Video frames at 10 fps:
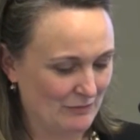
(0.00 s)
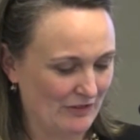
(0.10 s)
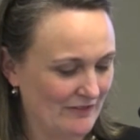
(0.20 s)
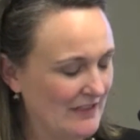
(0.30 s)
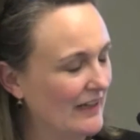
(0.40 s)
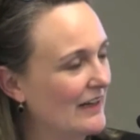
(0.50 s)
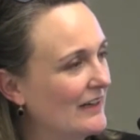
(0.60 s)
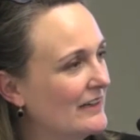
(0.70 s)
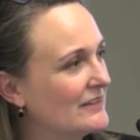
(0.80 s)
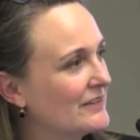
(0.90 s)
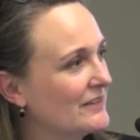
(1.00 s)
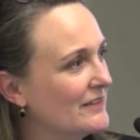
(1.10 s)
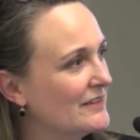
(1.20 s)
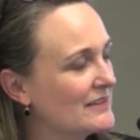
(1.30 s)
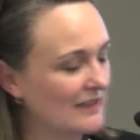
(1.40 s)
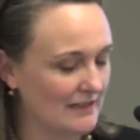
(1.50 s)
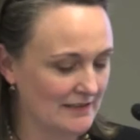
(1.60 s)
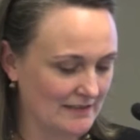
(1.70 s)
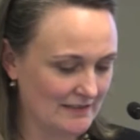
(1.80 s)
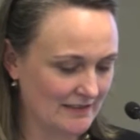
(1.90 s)
believe today he's going to
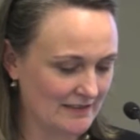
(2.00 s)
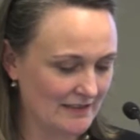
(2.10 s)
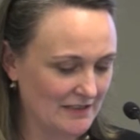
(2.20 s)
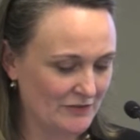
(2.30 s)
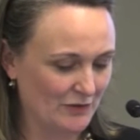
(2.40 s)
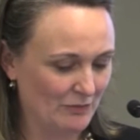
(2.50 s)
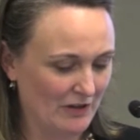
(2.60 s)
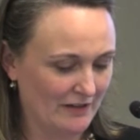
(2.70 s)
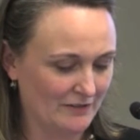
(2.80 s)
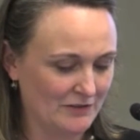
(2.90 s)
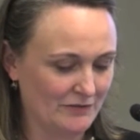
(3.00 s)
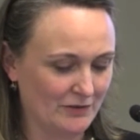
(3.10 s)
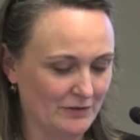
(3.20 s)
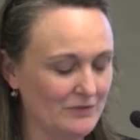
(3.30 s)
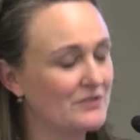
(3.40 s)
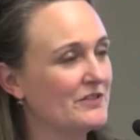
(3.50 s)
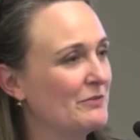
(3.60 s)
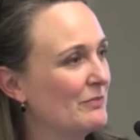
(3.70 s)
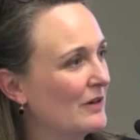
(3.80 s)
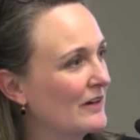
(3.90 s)
discuss successful models for cruise
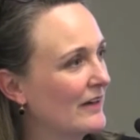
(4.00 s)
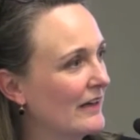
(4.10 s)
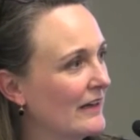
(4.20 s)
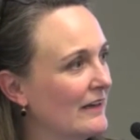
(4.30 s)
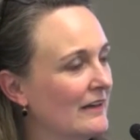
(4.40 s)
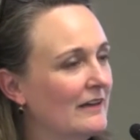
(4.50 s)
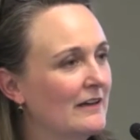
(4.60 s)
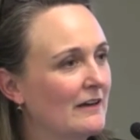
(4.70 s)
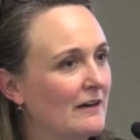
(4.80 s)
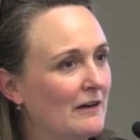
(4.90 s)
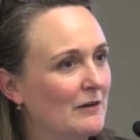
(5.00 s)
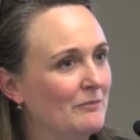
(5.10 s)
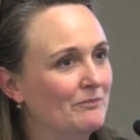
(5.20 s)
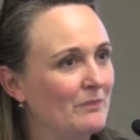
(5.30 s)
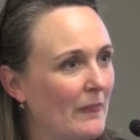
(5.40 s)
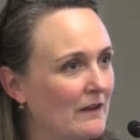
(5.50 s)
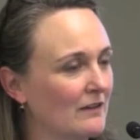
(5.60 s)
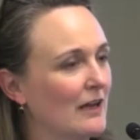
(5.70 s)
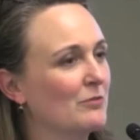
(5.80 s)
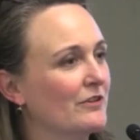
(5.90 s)
ship marketing,
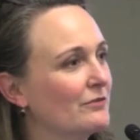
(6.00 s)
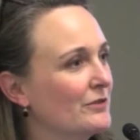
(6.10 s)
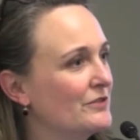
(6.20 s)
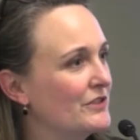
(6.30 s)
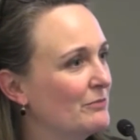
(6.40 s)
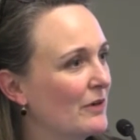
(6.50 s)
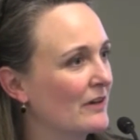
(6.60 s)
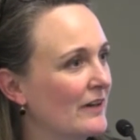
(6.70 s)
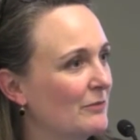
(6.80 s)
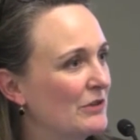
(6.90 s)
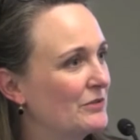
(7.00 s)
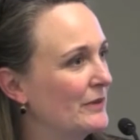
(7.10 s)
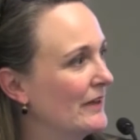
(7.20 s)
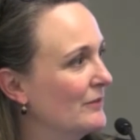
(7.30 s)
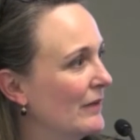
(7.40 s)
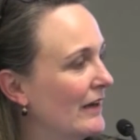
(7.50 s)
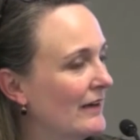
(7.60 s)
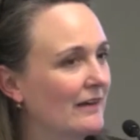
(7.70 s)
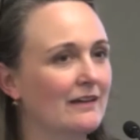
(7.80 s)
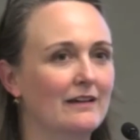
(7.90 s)
collaborative cruise ship marketing between
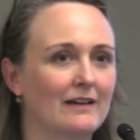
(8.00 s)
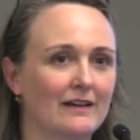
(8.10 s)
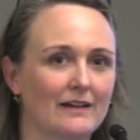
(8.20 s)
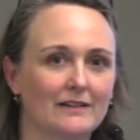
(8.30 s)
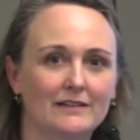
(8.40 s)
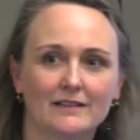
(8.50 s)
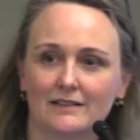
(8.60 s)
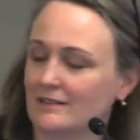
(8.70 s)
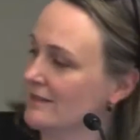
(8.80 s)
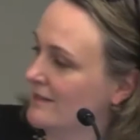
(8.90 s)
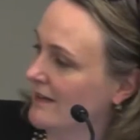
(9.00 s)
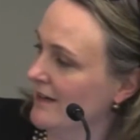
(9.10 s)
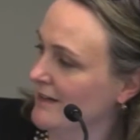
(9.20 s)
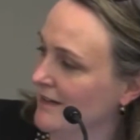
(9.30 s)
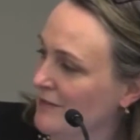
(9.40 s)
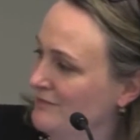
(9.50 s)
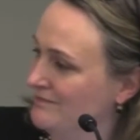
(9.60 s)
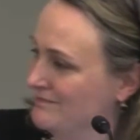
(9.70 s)
Maine and Canada.